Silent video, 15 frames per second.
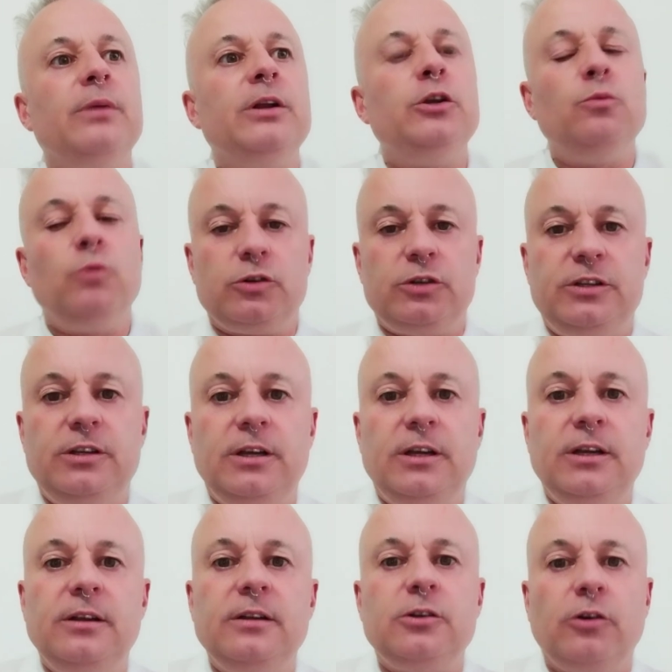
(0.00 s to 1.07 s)
you watch
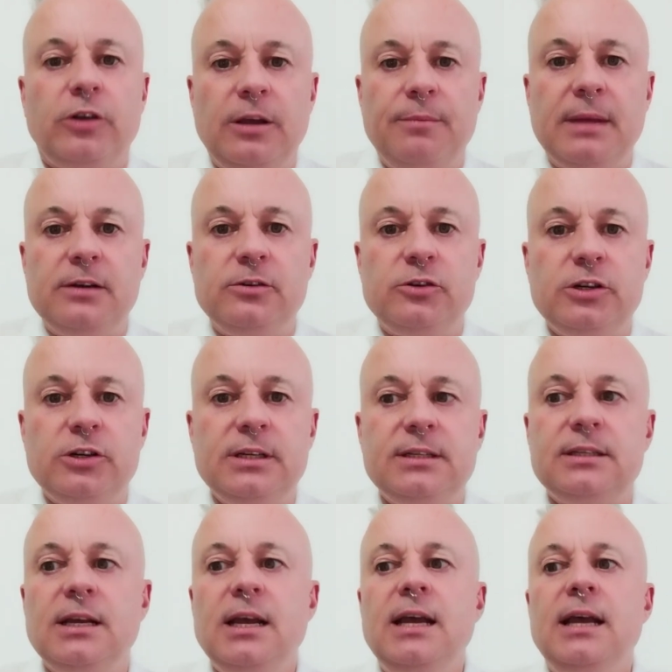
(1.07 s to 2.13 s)
the
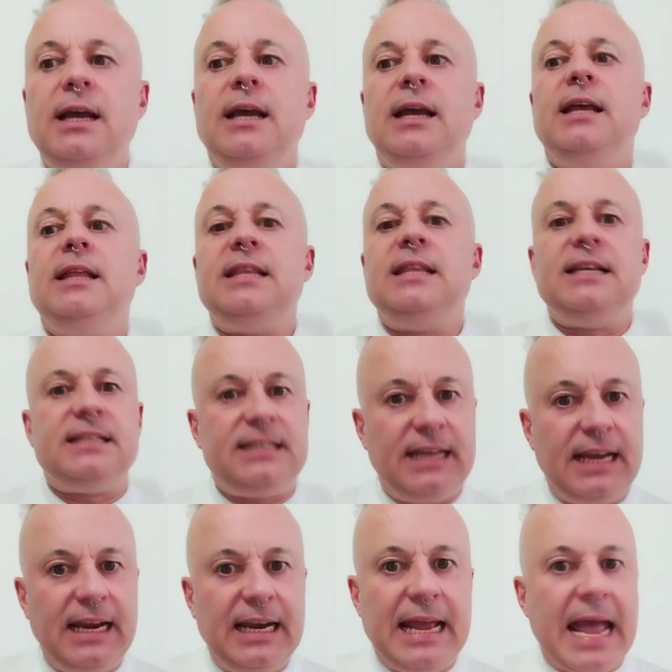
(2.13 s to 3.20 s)
documentaries in the
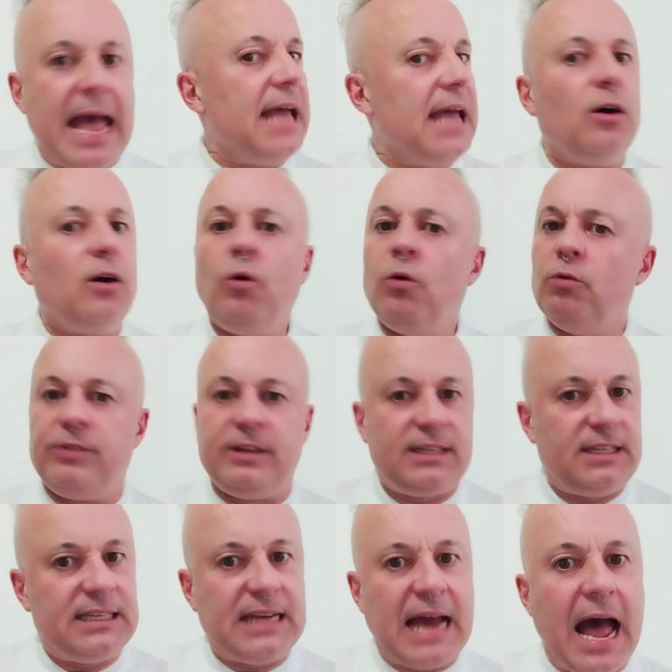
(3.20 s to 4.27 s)
atelier, all the
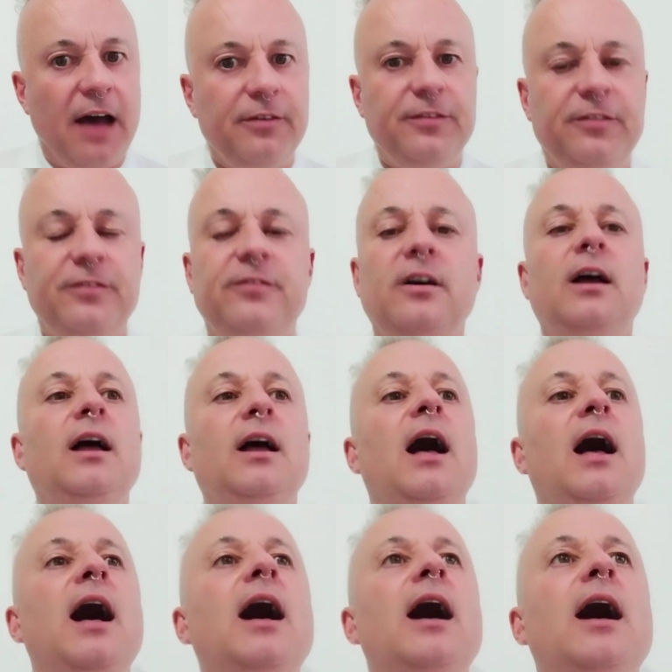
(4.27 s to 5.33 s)
staff,
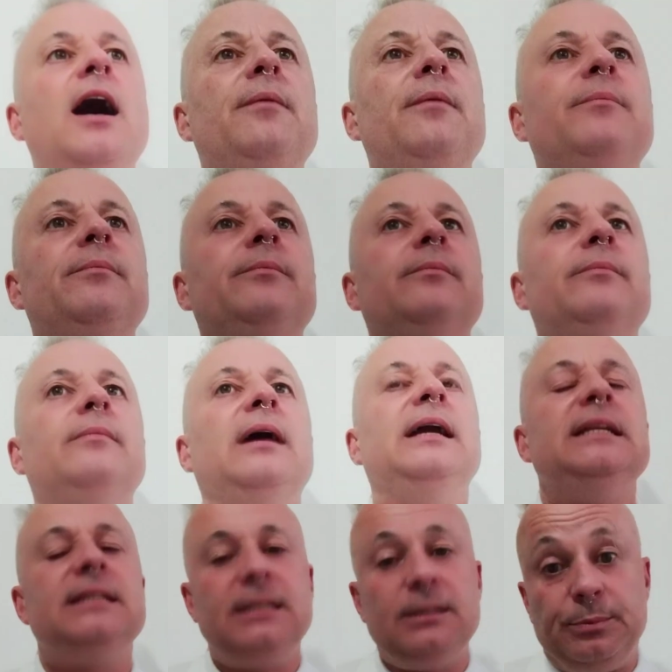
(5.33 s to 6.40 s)
and
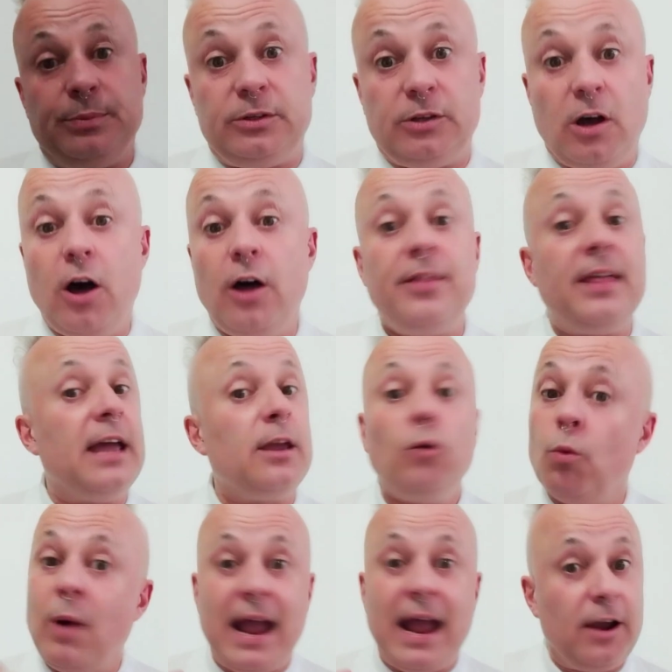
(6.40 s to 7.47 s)
it is bizarre, they
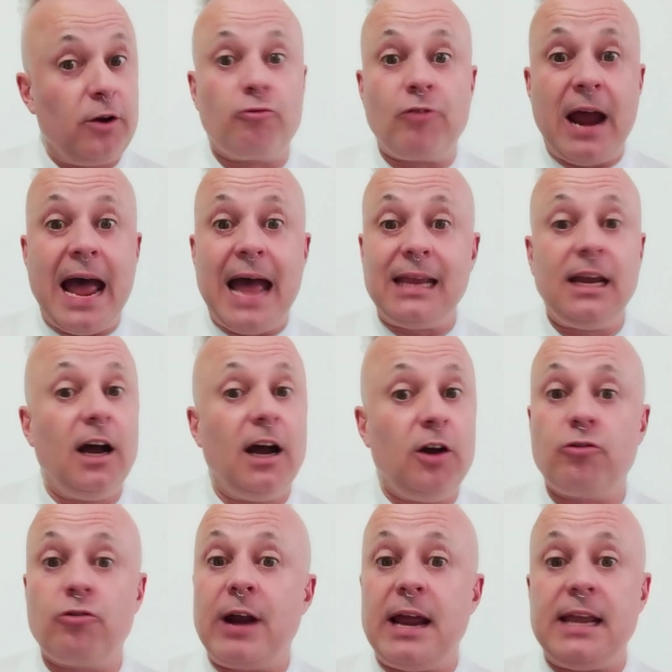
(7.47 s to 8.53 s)
all wear grey, a
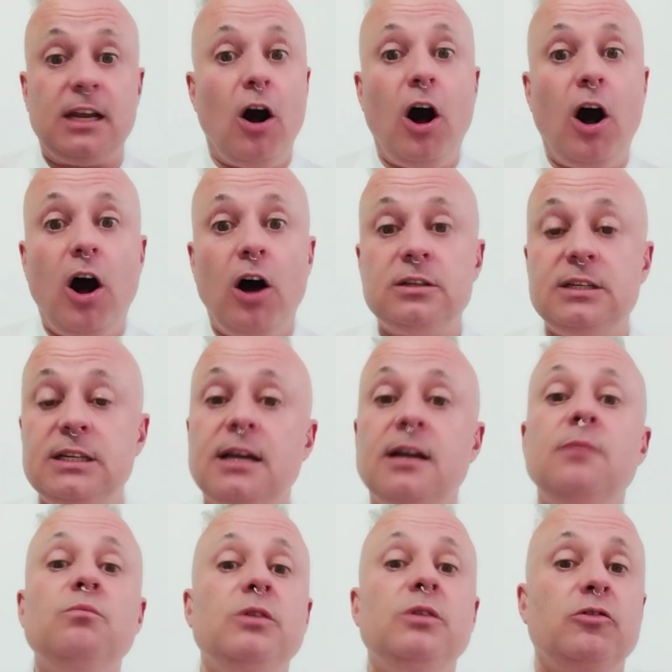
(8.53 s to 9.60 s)
grey
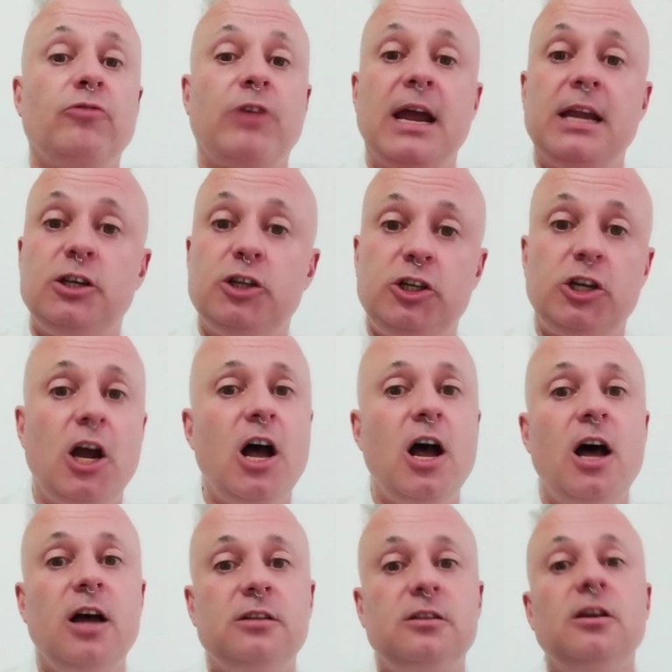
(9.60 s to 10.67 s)
cardigan with a grey
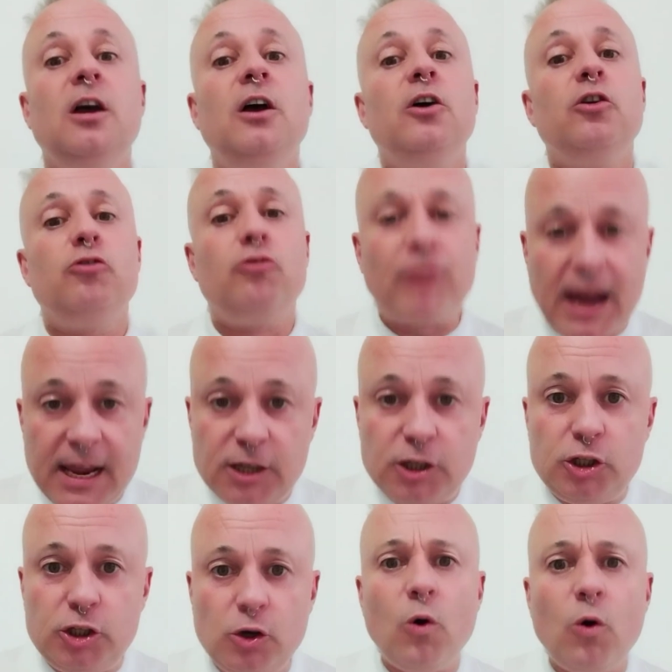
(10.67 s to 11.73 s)
shirt, grey
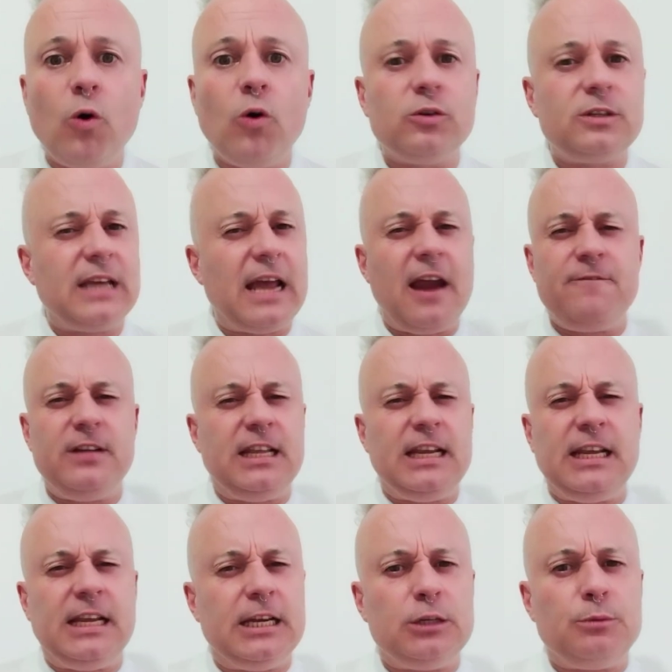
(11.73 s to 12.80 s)
shorts,
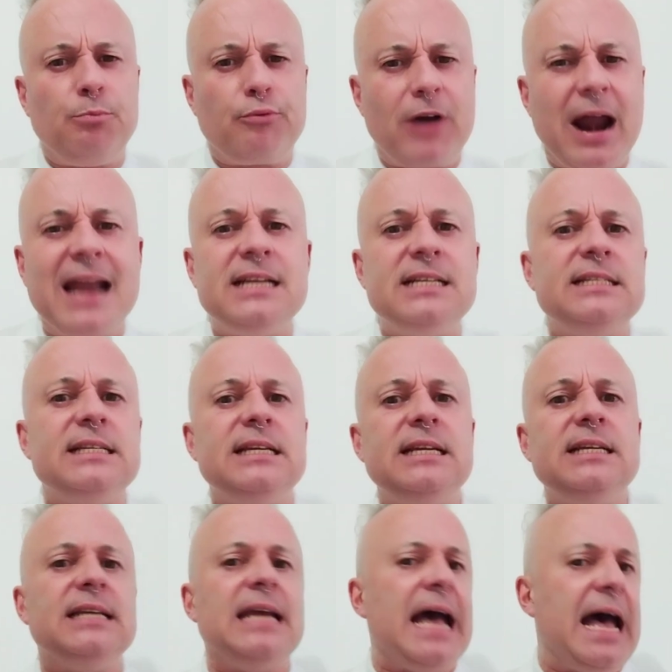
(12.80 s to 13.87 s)
everything is
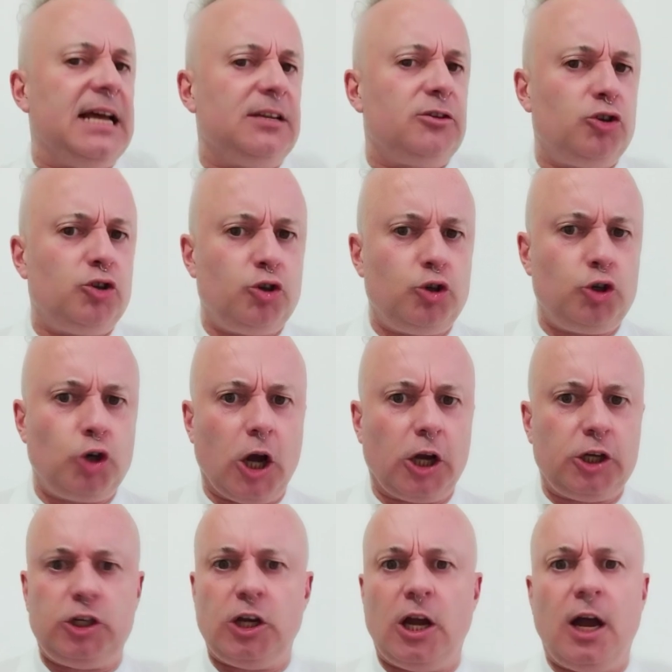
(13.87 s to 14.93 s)
branded, it has
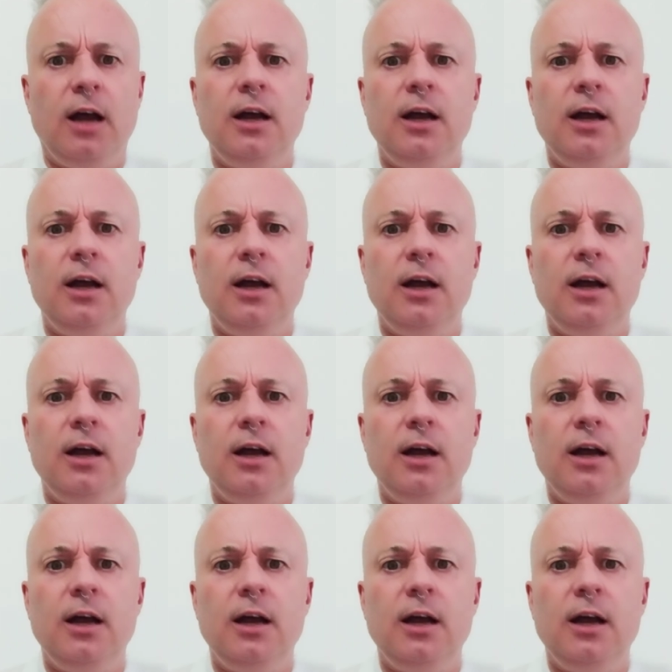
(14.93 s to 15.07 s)
structure,